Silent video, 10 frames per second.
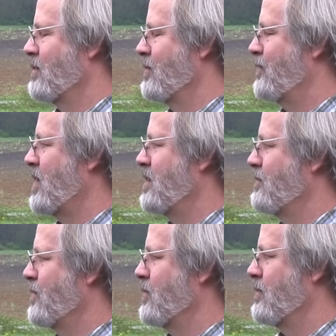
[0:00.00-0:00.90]
to refine
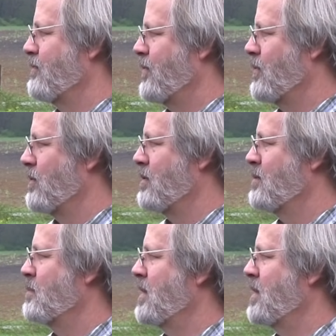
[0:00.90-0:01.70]
it further and further,